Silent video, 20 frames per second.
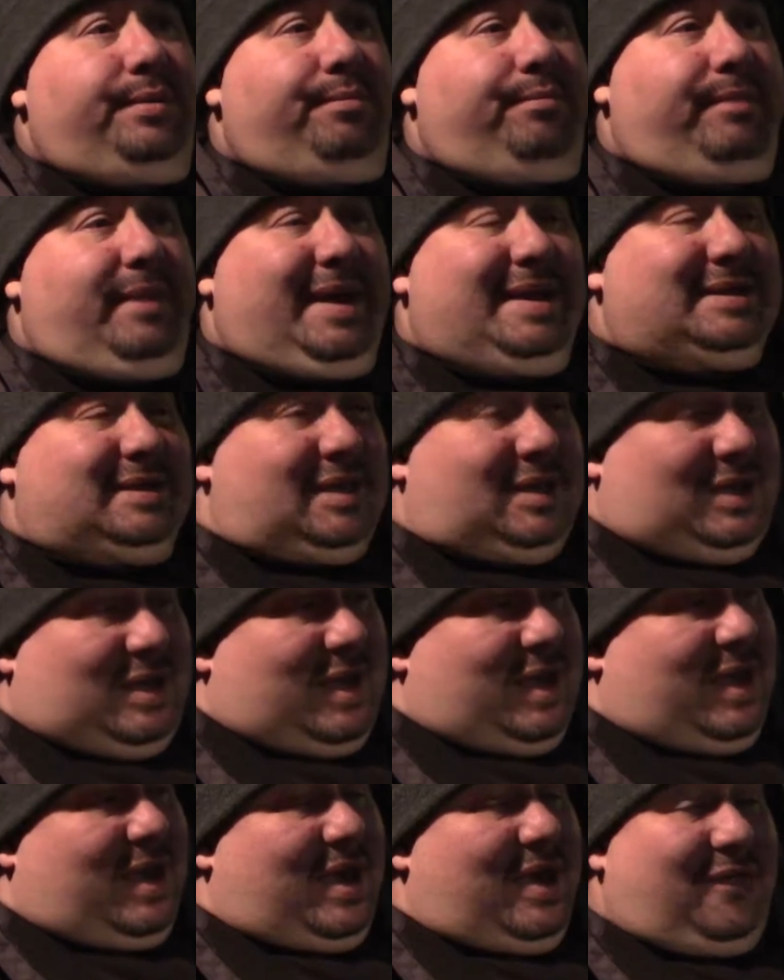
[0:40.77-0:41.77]

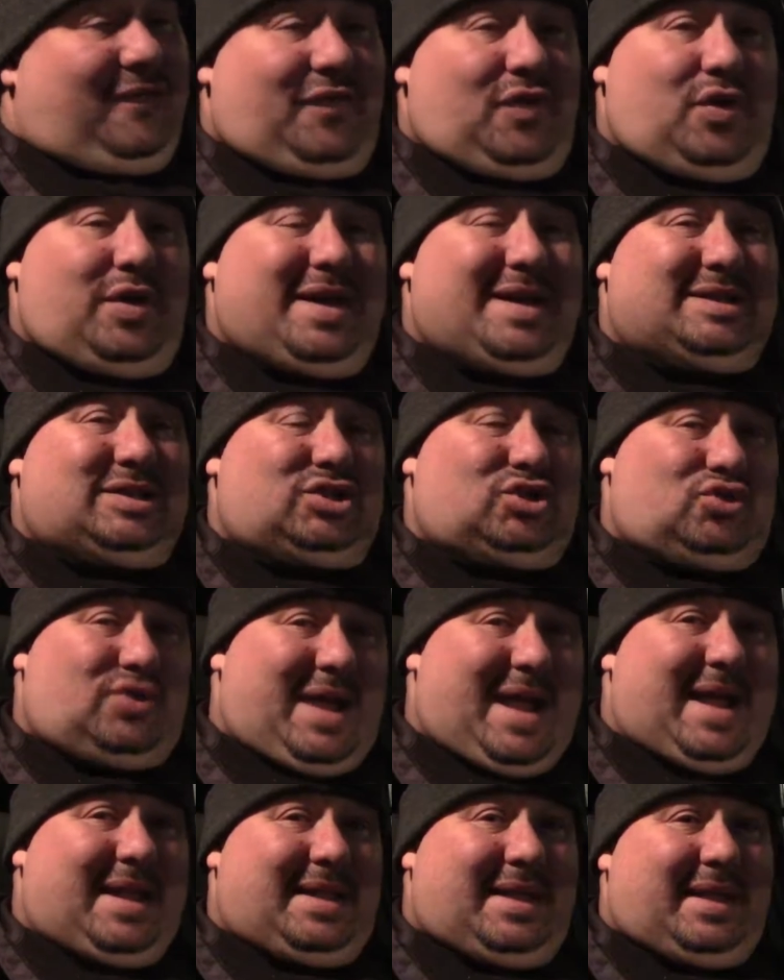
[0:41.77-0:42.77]
Basically, if you get
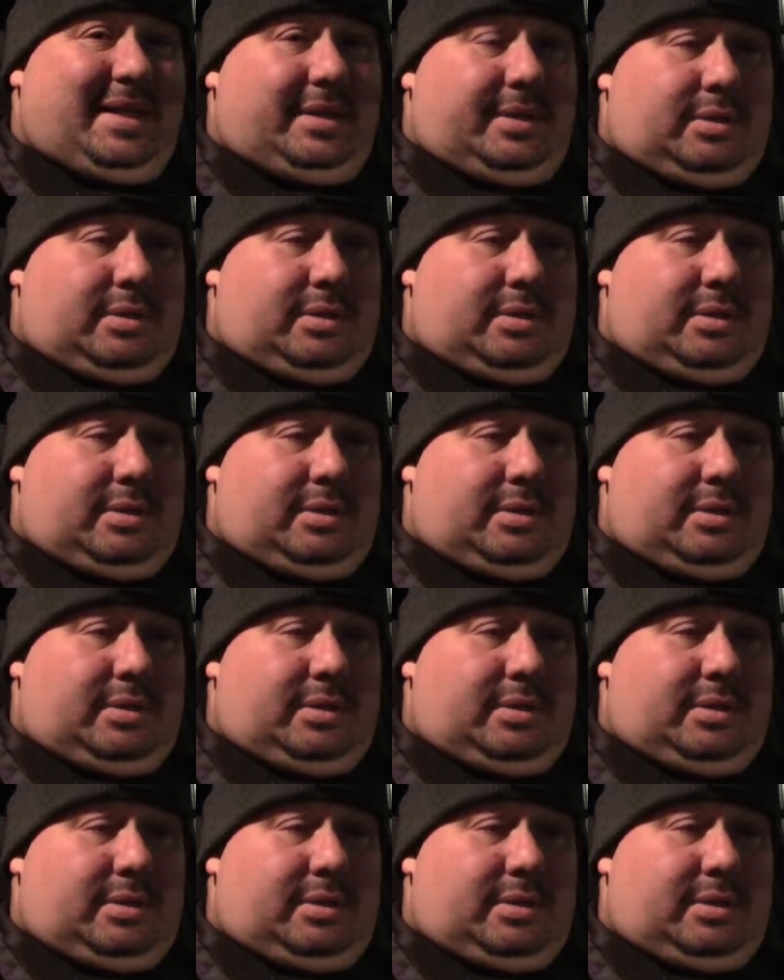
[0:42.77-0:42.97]
stranded